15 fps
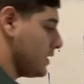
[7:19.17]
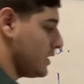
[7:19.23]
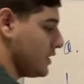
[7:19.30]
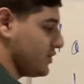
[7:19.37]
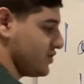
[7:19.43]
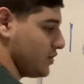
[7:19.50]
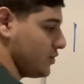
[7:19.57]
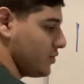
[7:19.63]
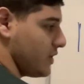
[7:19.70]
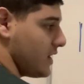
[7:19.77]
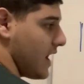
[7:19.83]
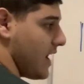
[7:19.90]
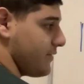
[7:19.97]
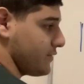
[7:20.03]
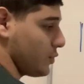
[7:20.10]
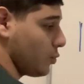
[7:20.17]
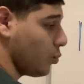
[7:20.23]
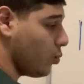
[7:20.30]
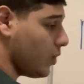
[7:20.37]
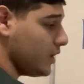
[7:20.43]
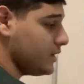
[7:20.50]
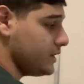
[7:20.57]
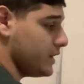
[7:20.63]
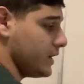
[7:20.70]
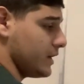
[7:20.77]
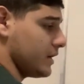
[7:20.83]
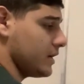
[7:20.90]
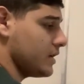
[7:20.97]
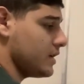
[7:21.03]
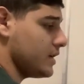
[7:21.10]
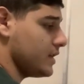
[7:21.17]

so after 1 year,